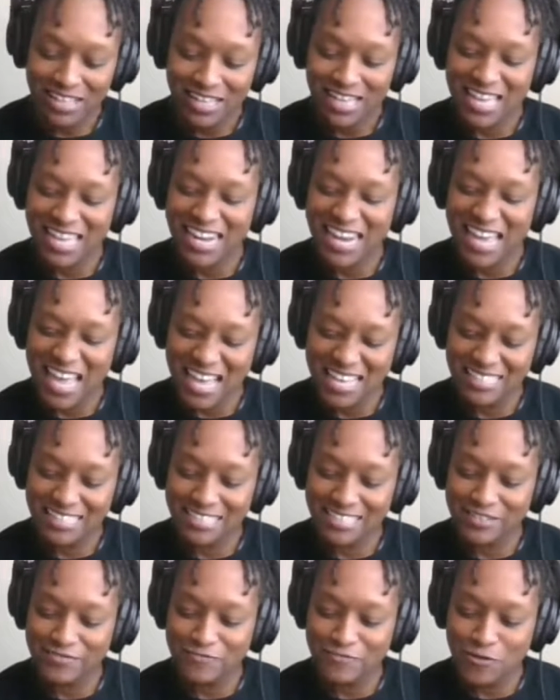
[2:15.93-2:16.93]
And
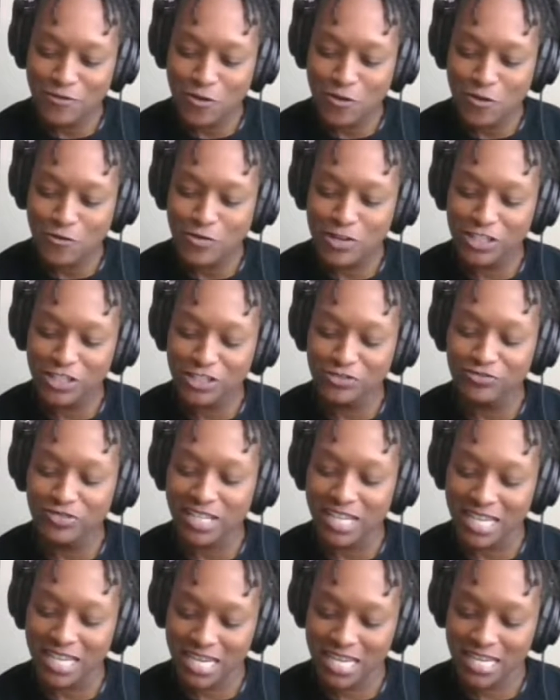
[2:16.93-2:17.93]
asking for what you
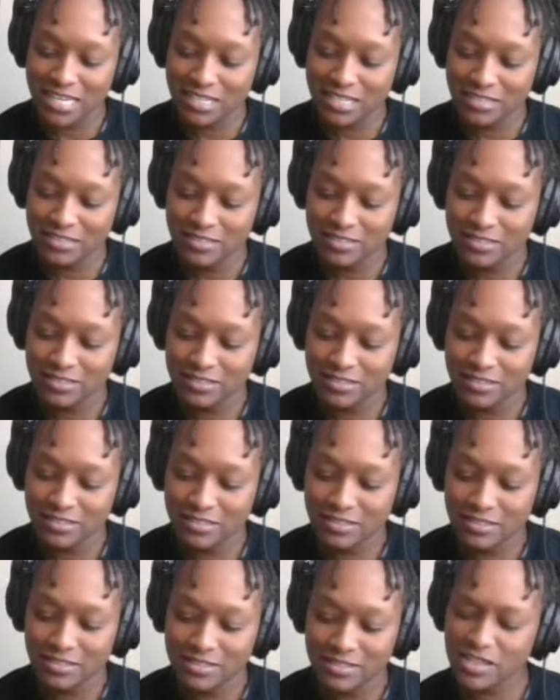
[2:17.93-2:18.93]
needed.
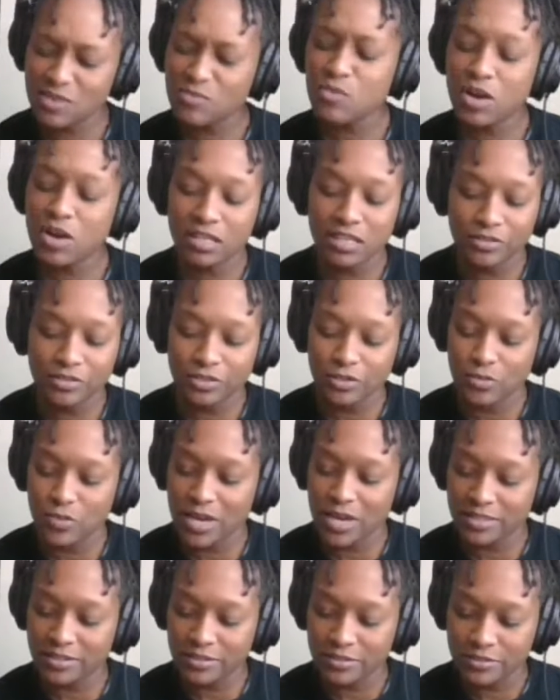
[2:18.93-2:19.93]
Somewhere along the
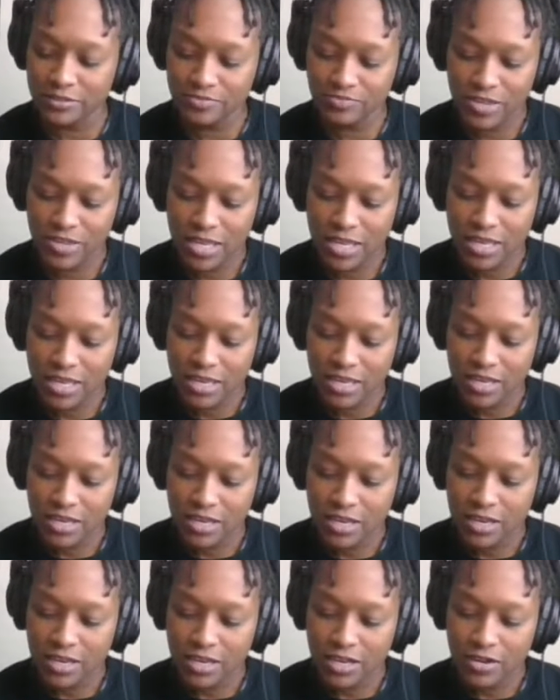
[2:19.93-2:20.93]
way, though,
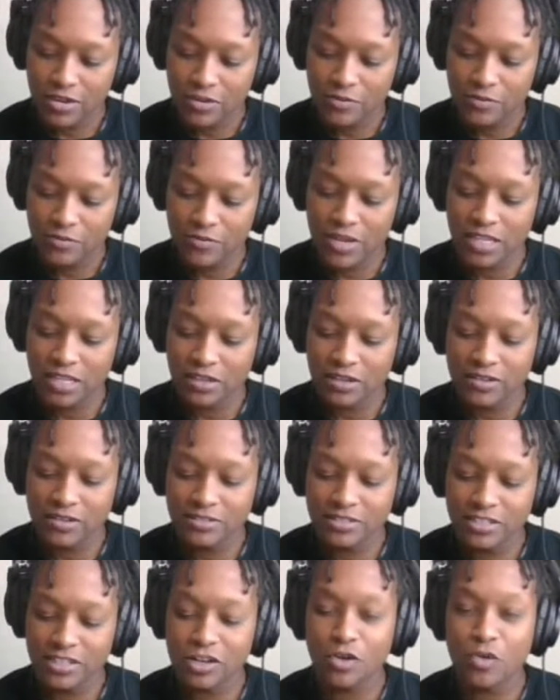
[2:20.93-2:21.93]
we
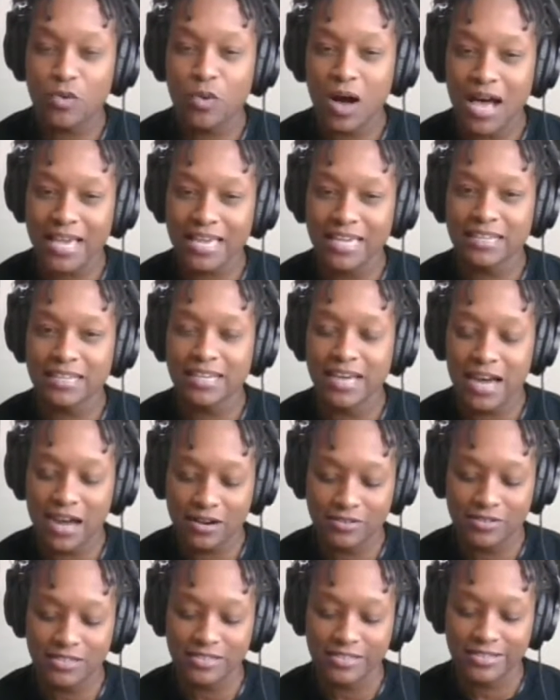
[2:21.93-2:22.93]
learned to quiet
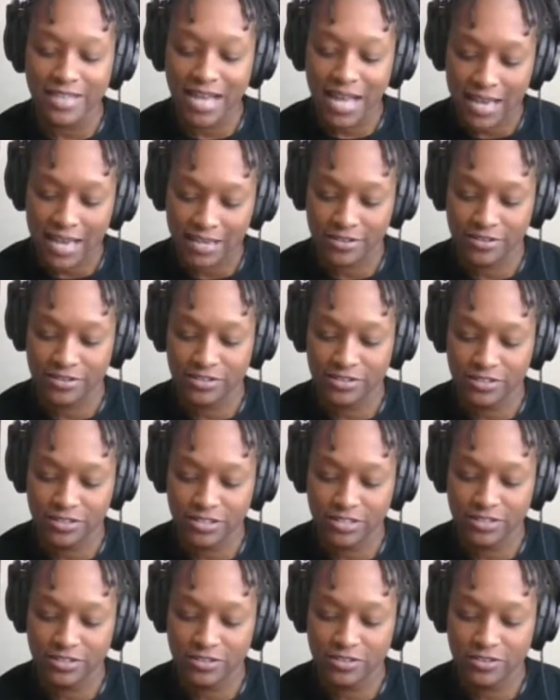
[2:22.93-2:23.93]
our
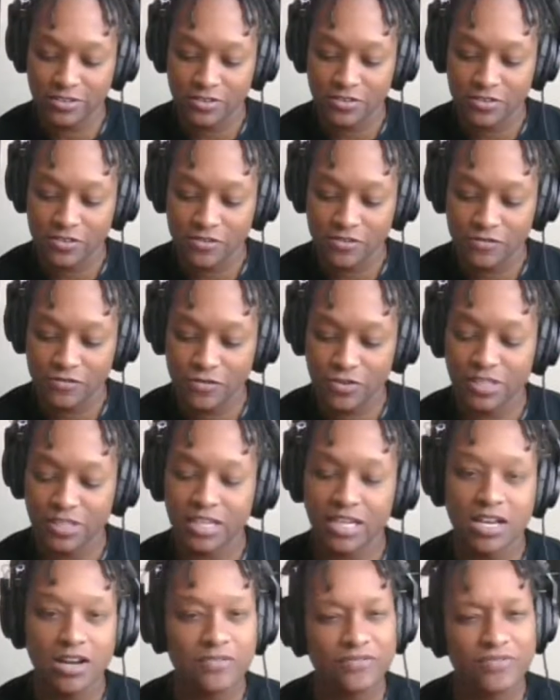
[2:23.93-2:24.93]
desires for the
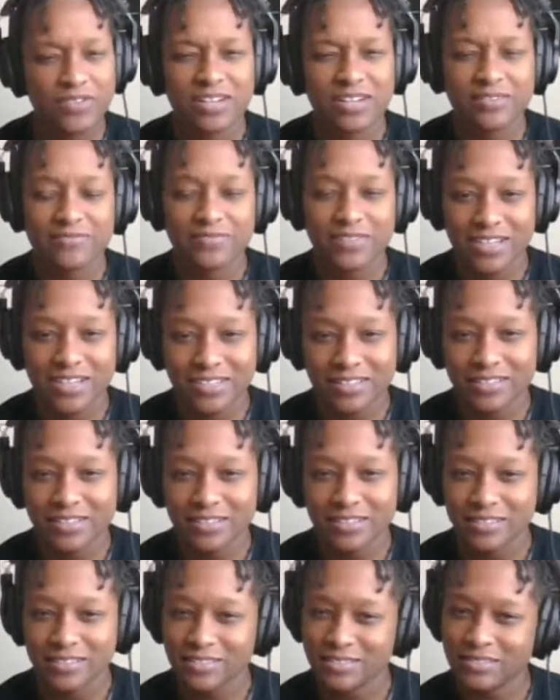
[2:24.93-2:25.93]
comfort of
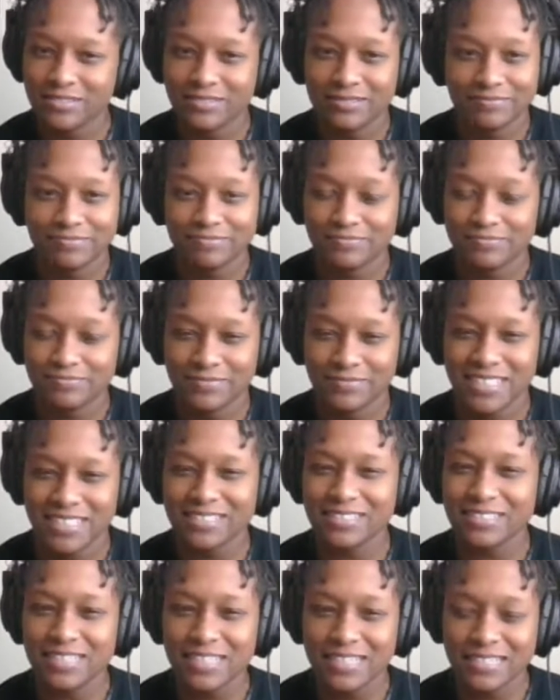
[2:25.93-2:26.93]
others.
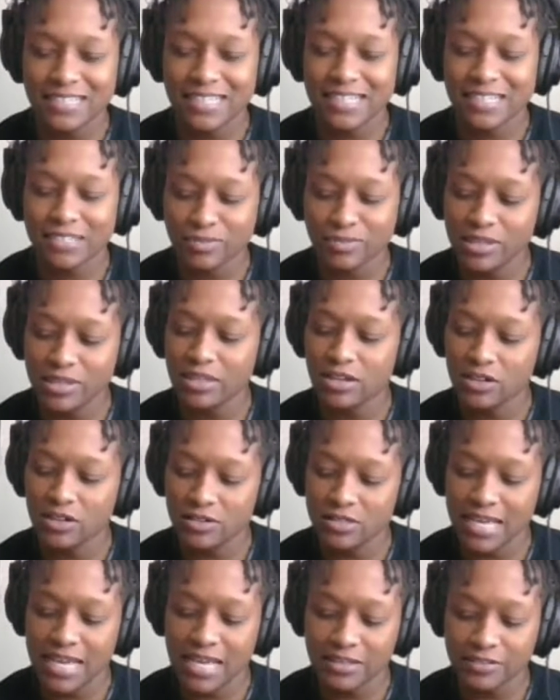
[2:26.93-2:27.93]
Isn't that sad? We
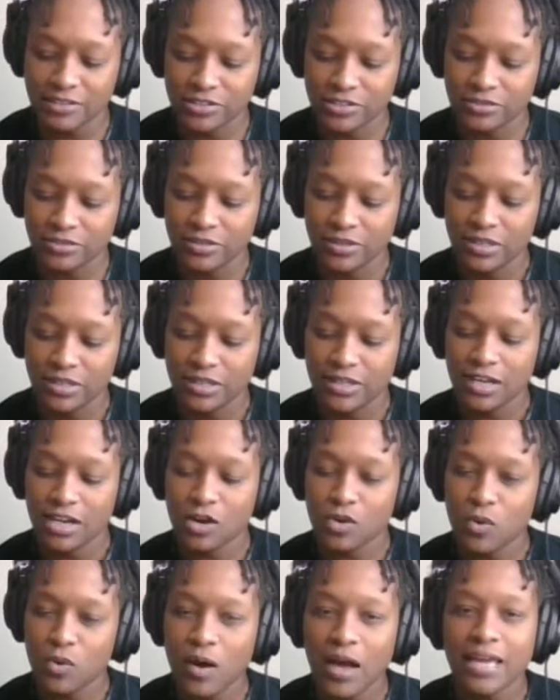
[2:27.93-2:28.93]
learned how to
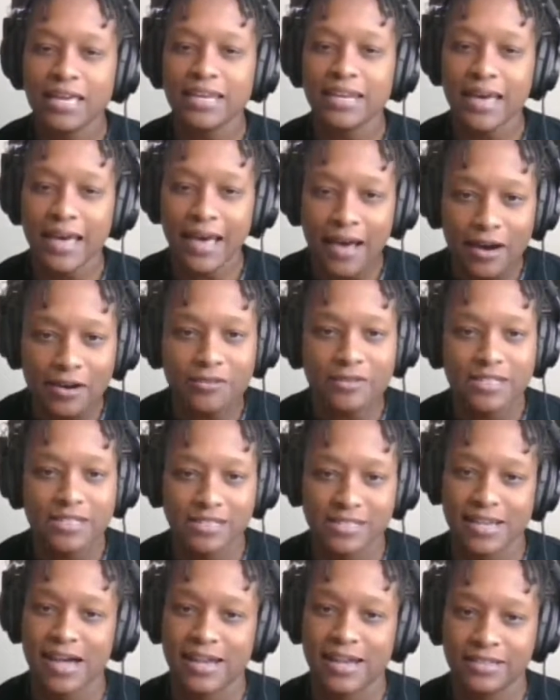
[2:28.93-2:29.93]
quiet our
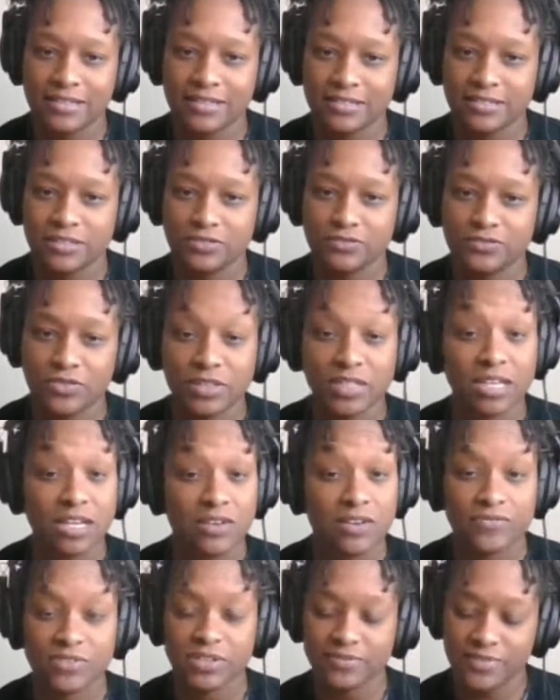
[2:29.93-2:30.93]
desires for the
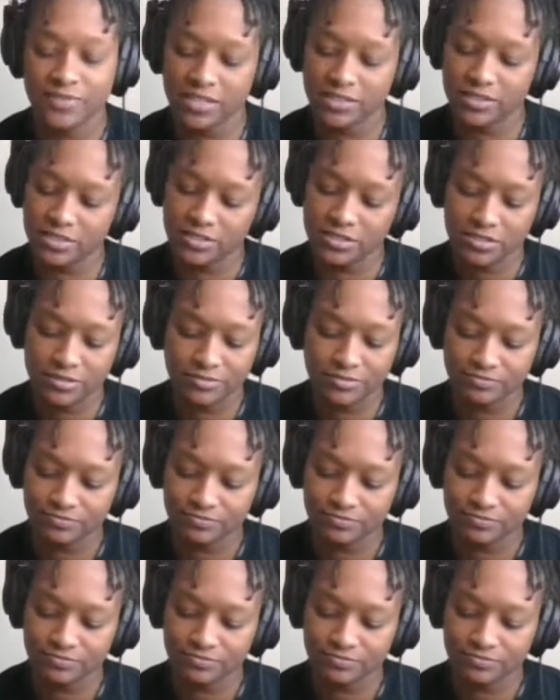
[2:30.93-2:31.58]
comfort of others.